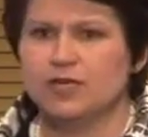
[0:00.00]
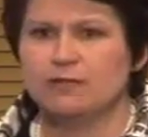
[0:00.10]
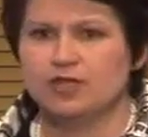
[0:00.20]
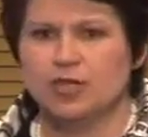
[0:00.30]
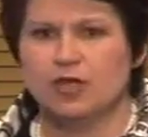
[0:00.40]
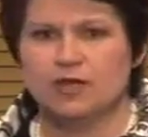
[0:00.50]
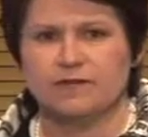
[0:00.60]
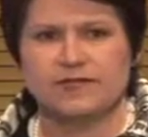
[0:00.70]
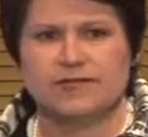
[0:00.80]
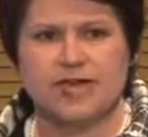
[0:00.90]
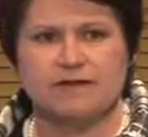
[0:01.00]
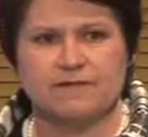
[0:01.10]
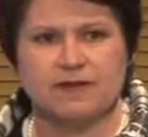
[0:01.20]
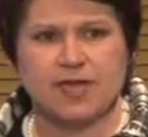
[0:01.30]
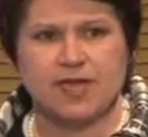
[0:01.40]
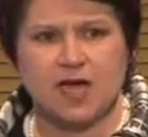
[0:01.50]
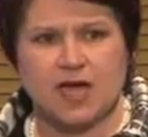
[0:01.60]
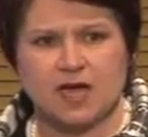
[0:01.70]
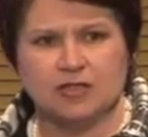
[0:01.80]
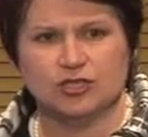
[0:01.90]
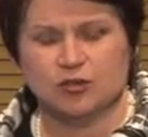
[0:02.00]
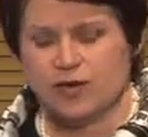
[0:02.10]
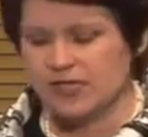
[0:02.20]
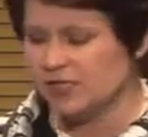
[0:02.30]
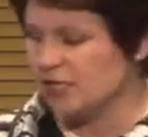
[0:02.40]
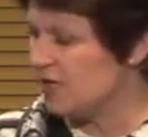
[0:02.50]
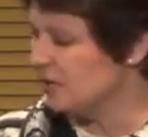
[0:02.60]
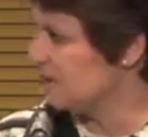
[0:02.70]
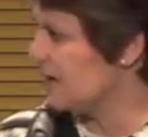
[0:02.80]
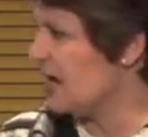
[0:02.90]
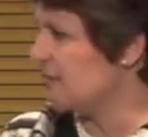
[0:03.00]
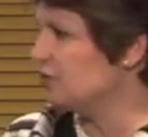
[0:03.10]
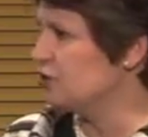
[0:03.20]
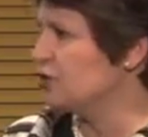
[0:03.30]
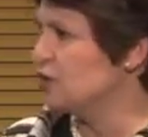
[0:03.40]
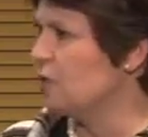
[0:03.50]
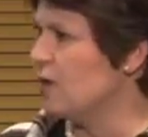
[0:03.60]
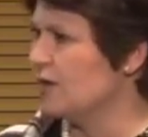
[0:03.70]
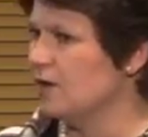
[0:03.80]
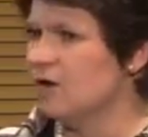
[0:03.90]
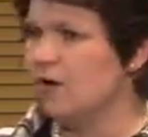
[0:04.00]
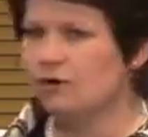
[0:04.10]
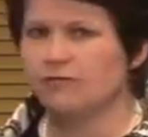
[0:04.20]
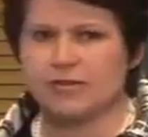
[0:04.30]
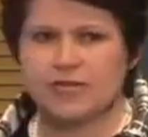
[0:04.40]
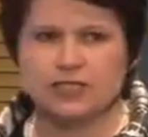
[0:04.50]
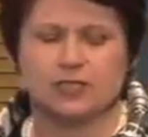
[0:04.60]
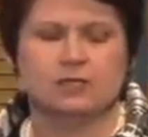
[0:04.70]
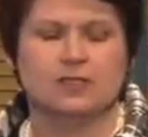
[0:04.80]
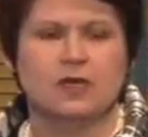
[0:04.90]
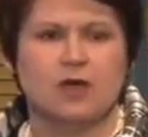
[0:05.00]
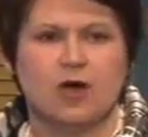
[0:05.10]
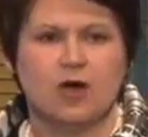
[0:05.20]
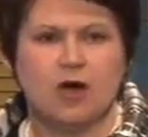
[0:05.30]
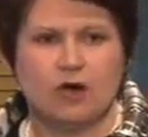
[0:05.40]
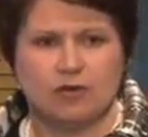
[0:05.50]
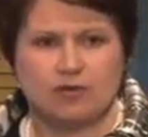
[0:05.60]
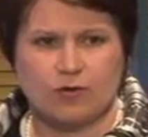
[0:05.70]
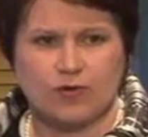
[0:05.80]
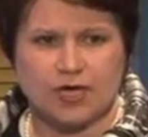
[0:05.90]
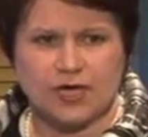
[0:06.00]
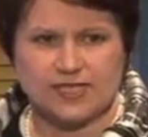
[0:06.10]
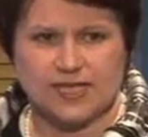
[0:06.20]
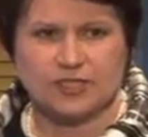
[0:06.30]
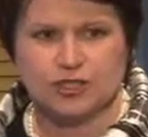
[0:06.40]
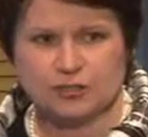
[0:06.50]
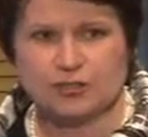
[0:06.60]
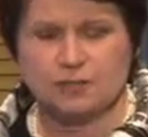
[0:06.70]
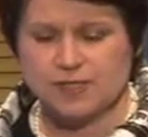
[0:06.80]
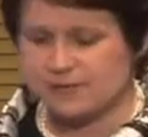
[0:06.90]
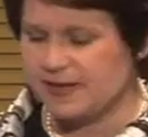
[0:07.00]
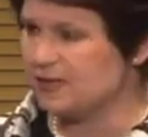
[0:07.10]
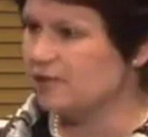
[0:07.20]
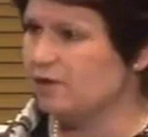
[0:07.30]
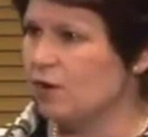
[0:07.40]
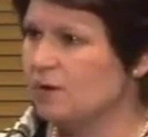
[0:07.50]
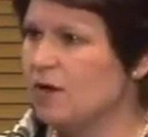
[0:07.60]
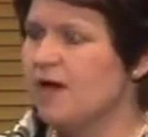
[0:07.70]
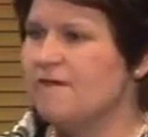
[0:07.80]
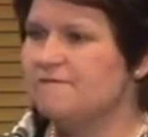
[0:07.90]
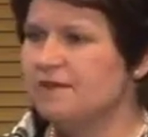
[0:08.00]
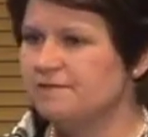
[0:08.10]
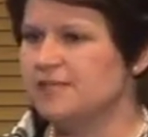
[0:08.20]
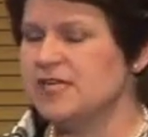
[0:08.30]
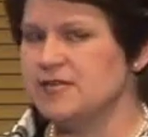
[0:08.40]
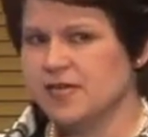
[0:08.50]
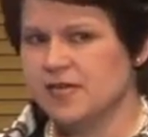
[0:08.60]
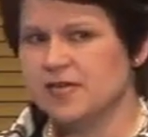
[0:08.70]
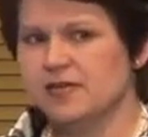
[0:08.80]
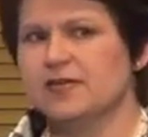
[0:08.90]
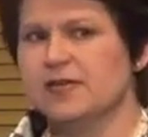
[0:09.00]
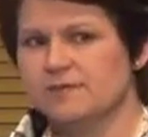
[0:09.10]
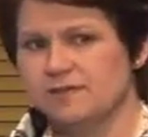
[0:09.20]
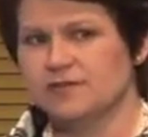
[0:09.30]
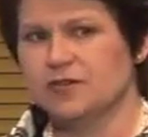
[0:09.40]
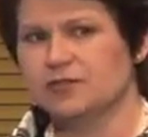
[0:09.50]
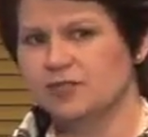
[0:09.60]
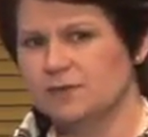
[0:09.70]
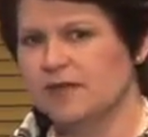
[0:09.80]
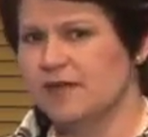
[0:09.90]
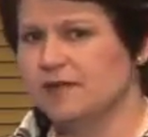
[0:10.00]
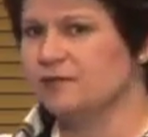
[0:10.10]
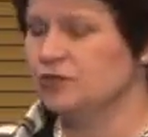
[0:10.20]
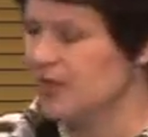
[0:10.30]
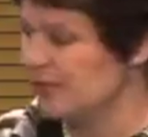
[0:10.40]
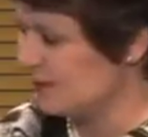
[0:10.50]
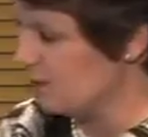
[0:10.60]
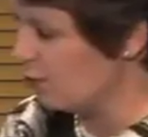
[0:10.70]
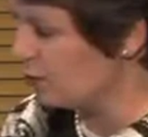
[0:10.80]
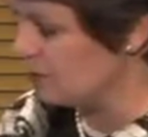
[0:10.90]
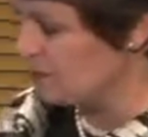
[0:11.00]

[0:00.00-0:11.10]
which a lot of us have joined to be able to do one whole of region, whole of organisational perspective on 50-year infrastructure planning for transport.